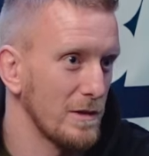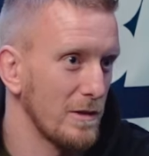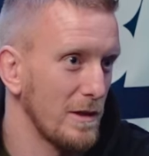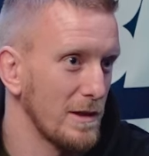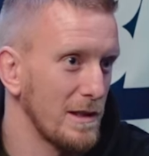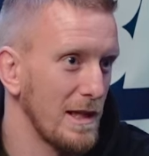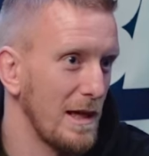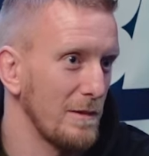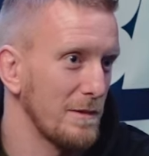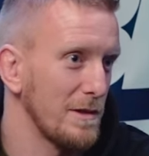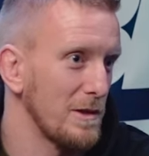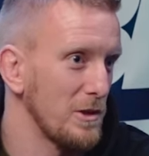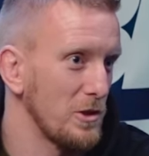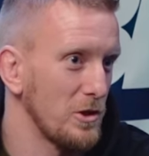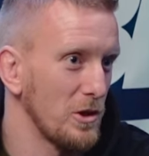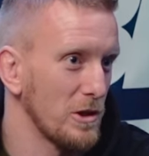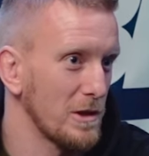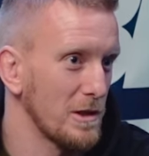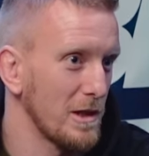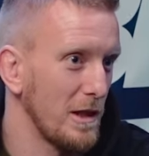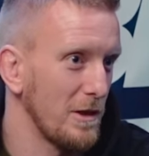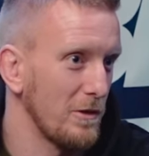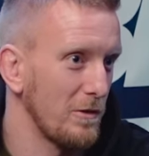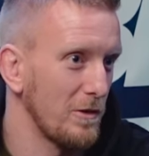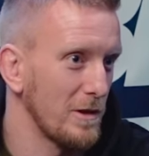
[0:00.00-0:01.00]
So I tapped in
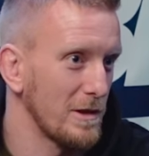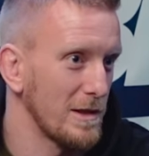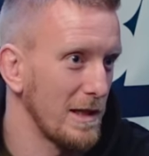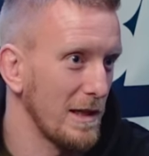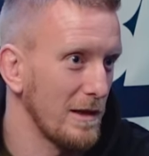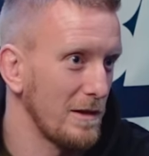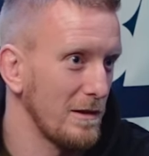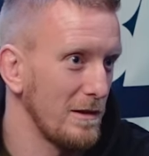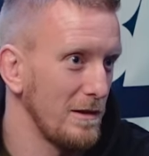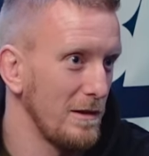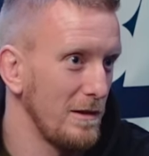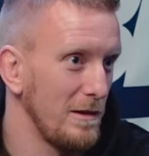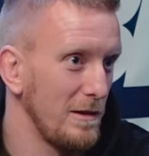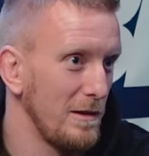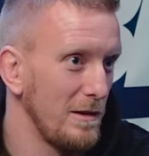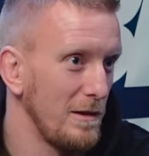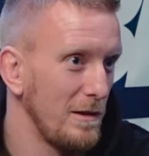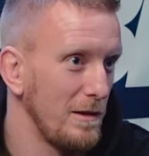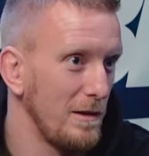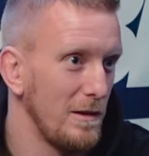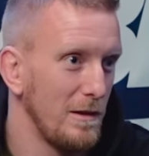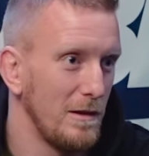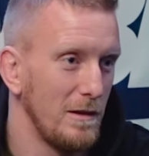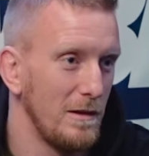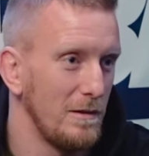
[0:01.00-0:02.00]
just under a second,
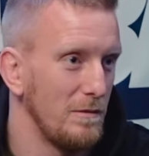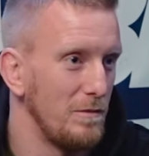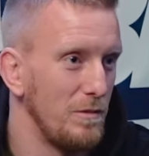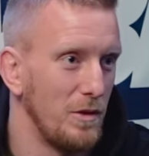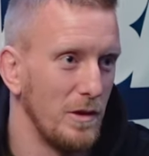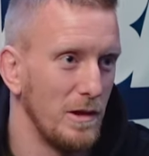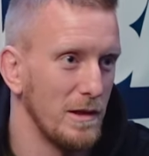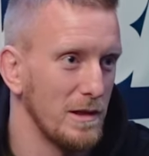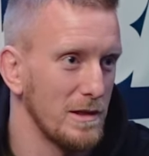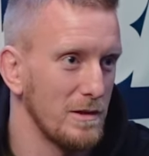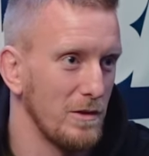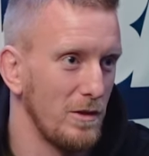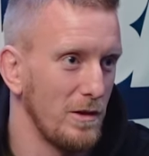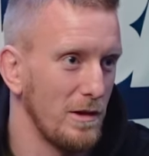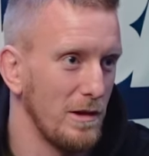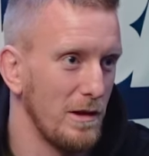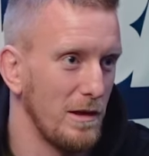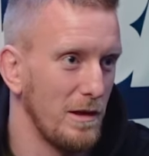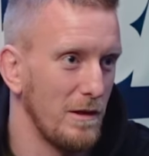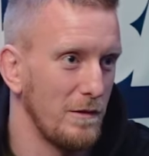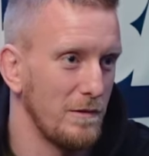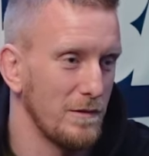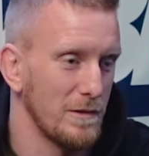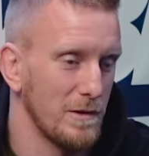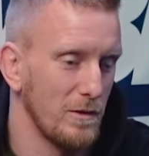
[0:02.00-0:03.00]
but it's not enough.